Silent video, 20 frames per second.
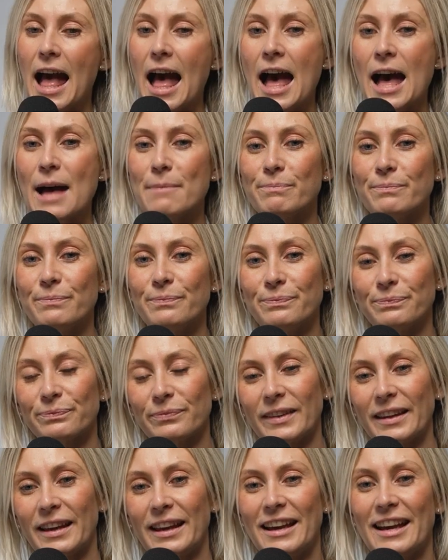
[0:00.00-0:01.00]

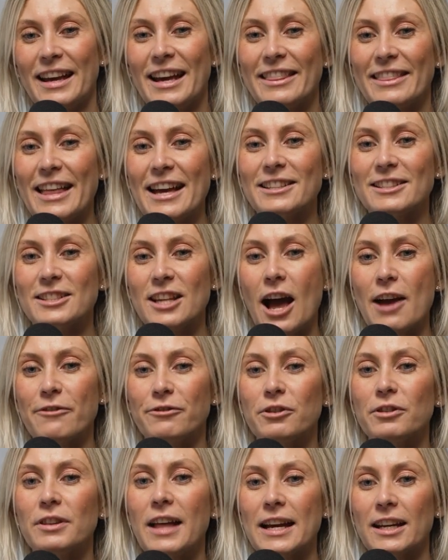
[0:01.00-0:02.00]
I
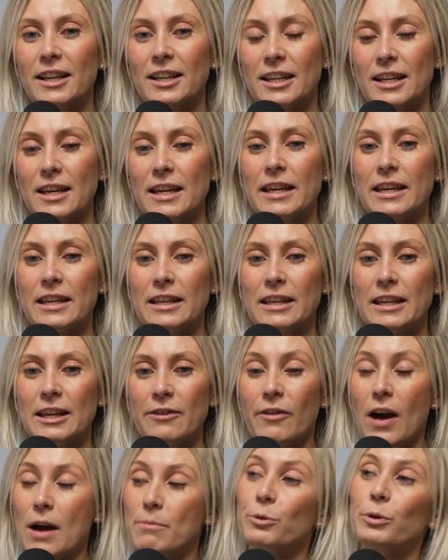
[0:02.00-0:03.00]
feel like
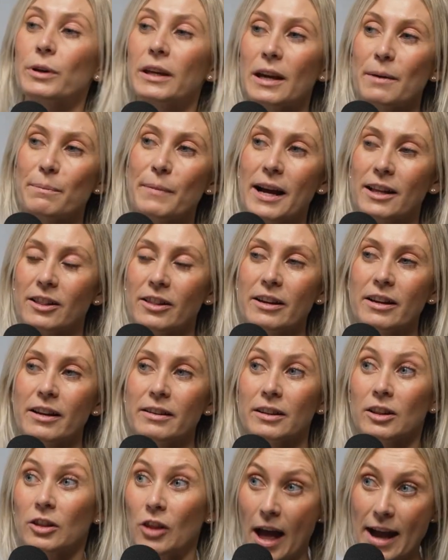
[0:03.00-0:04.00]
if I'm looking at my
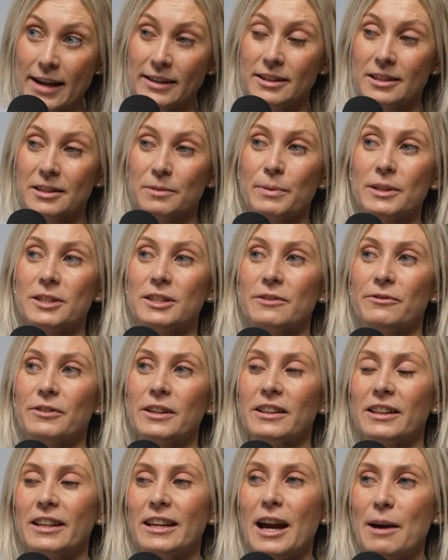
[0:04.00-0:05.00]
clients
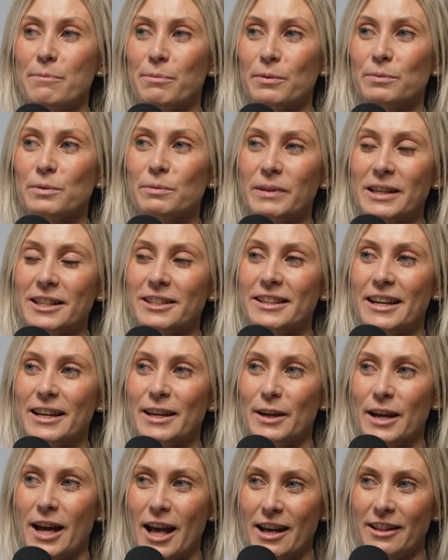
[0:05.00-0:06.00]
specifically, I probably see
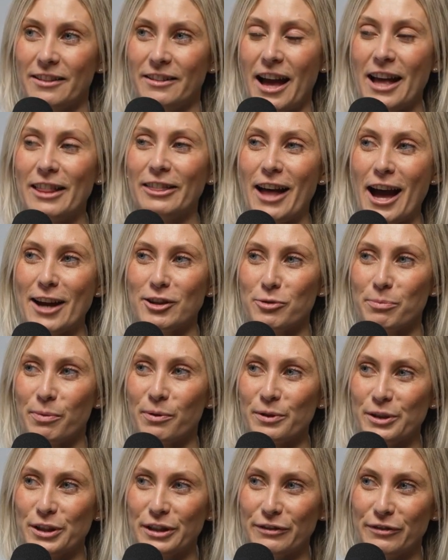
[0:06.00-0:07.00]
a larger
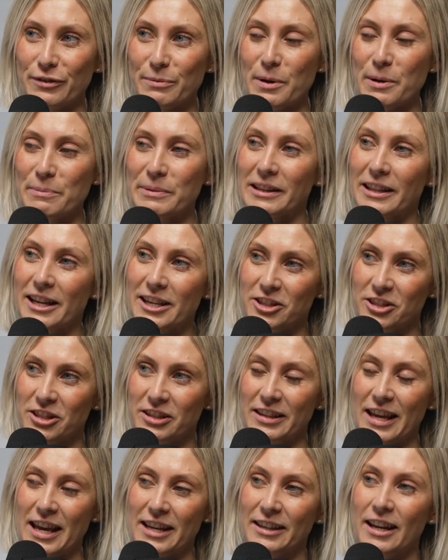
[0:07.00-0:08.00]
portion of the
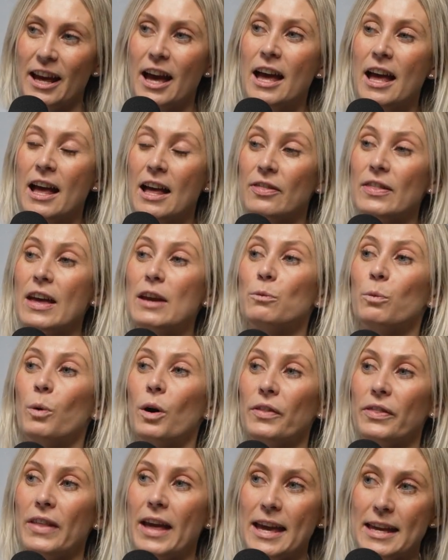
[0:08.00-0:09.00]
population than
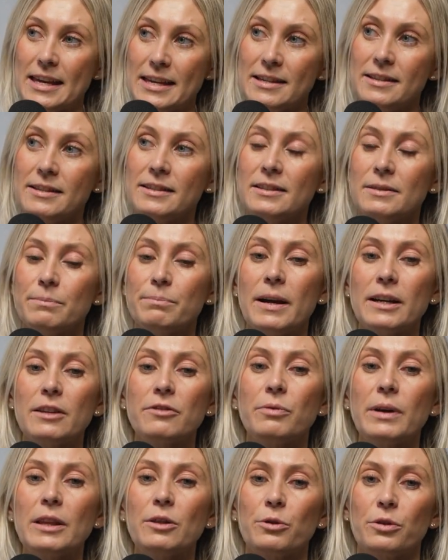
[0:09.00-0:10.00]
what there is. But
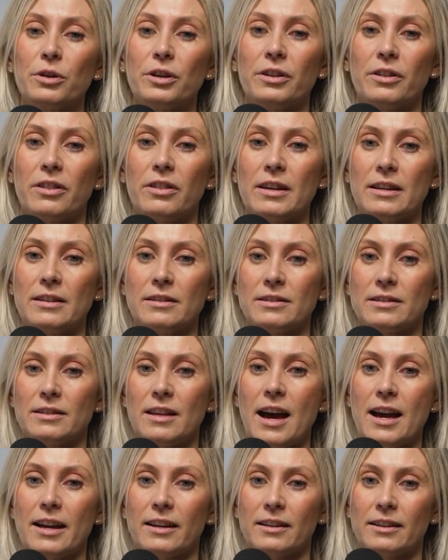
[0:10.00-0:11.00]
if we look at things
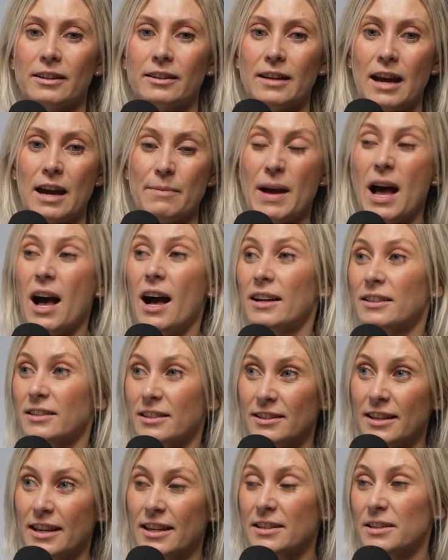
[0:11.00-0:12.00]
like heart
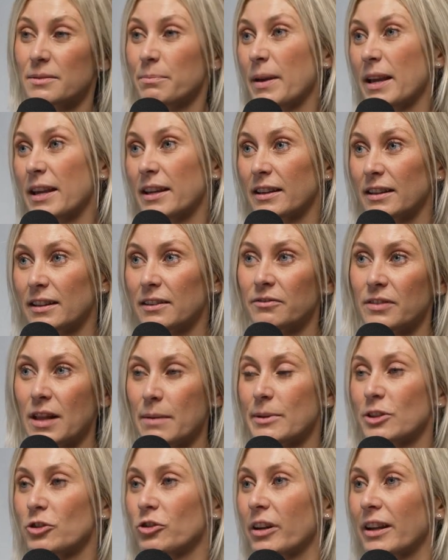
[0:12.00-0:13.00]
disease being an
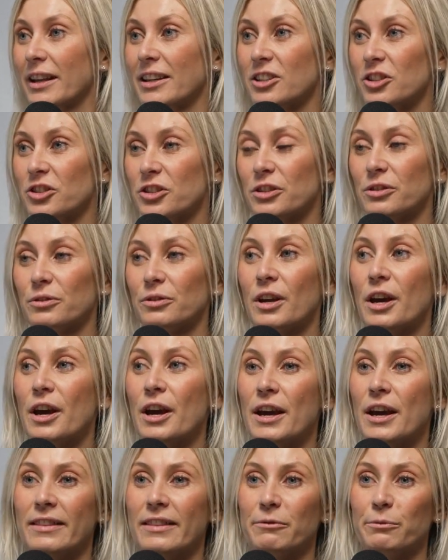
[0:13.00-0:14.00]
inflammatory condition,
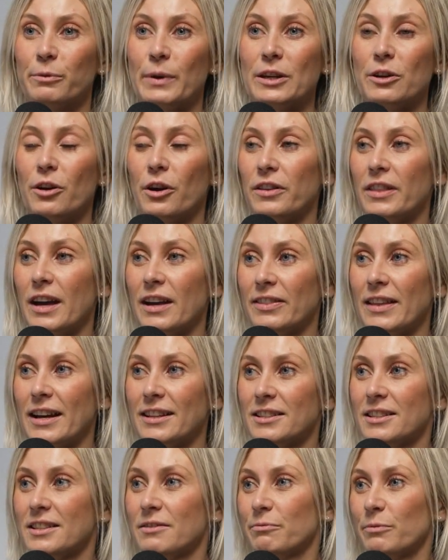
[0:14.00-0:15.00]
we know that
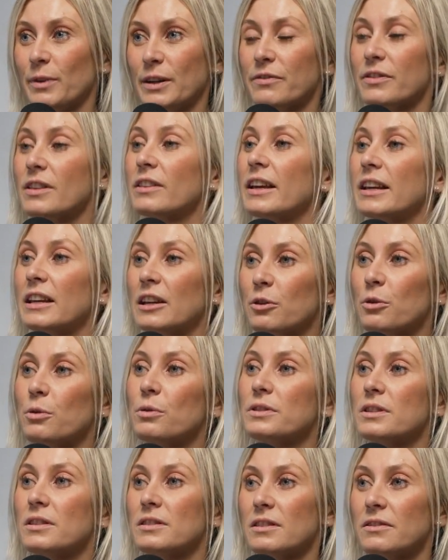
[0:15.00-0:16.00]
that's one of the leading
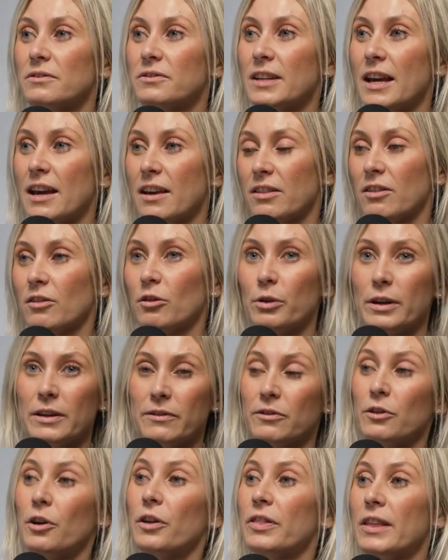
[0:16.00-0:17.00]
causes of death, or
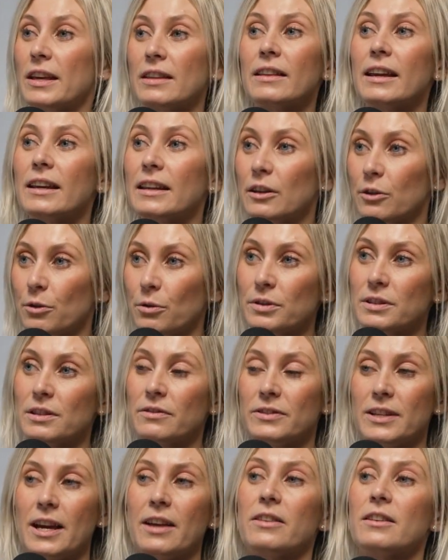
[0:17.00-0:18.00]
if not the leading cause
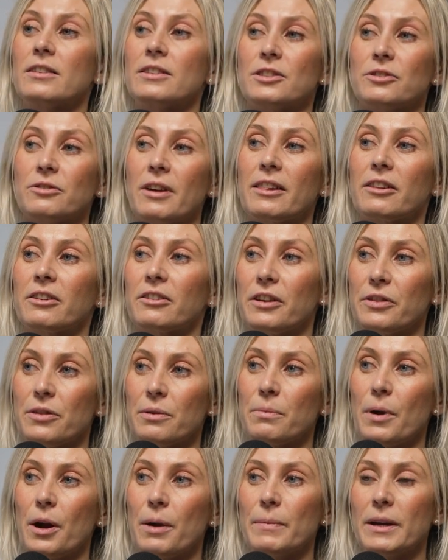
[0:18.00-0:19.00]
of death in Australia at
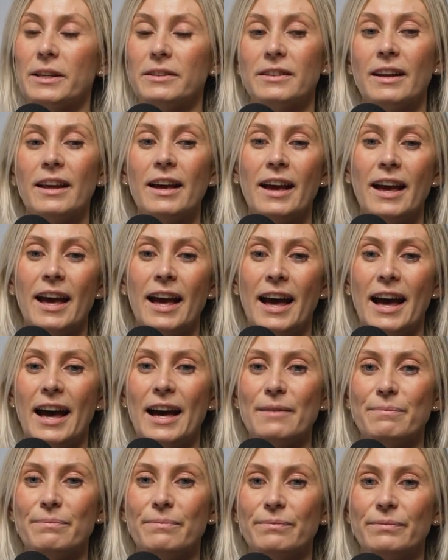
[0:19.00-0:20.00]
the moment.
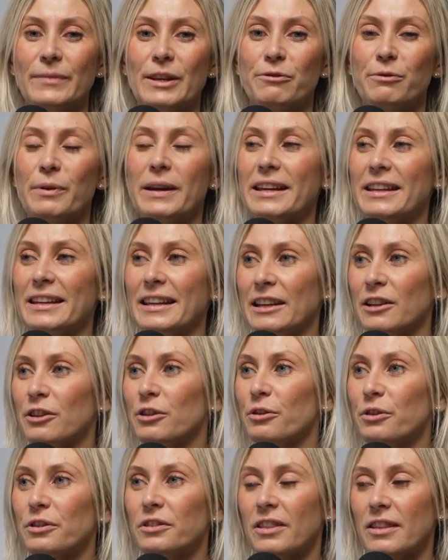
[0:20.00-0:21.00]
If we
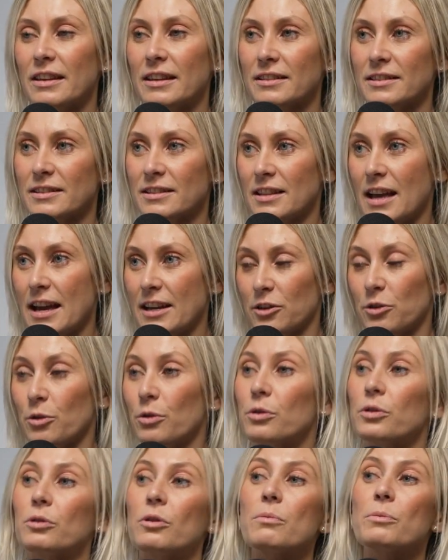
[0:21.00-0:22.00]
include things like your
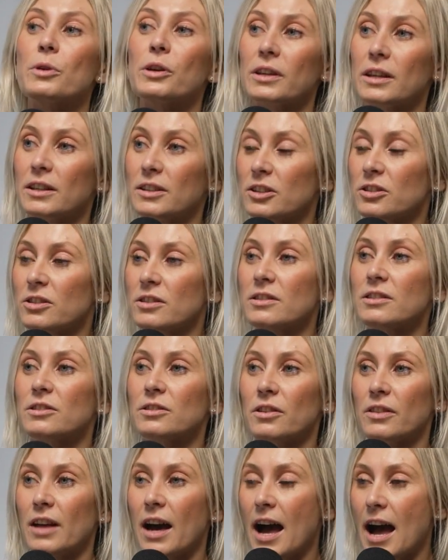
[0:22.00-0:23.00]
autoimmune conditions,
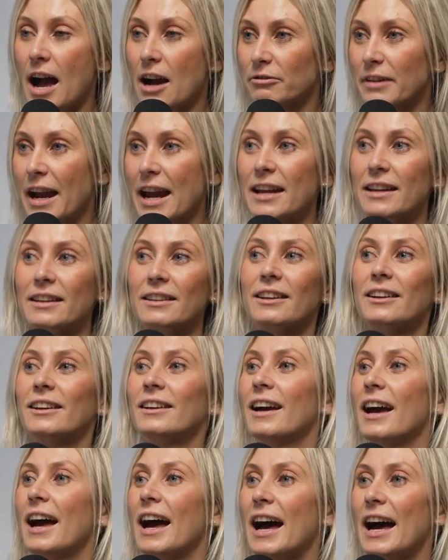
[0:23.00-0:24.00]
so the RA,
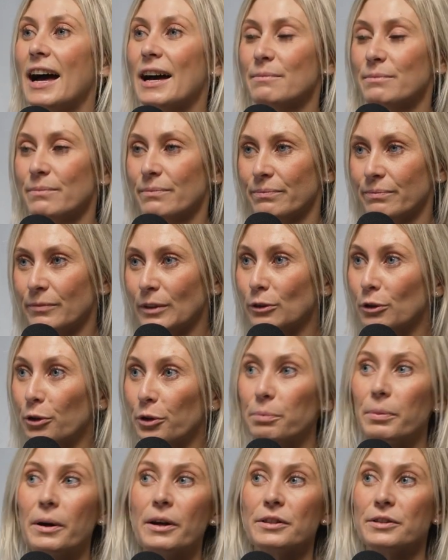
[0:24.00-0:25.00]

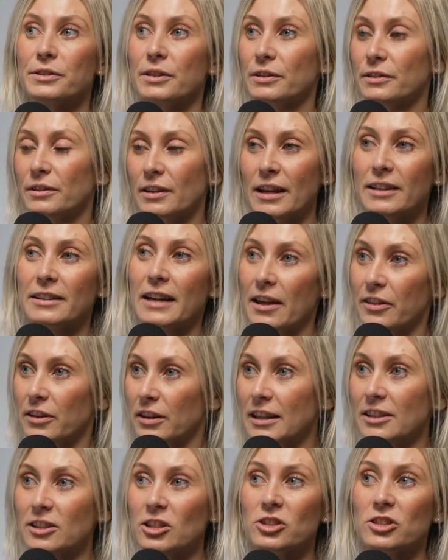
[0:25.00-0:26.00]
lupus and other
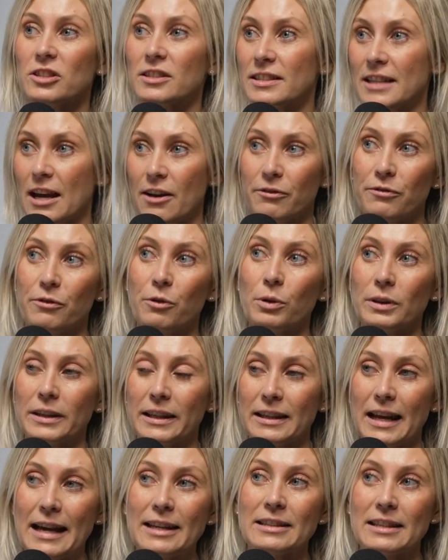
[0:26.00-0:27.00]
conditions that fall
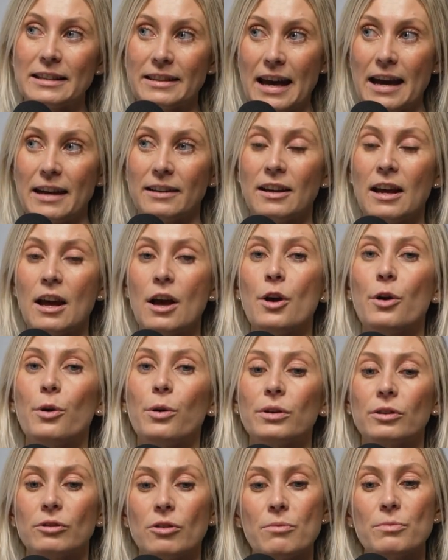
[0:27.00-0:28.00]
in under that
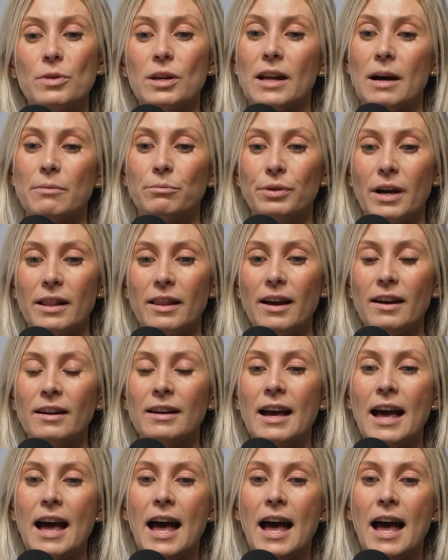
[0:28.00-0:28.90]
autoimmune umbrella,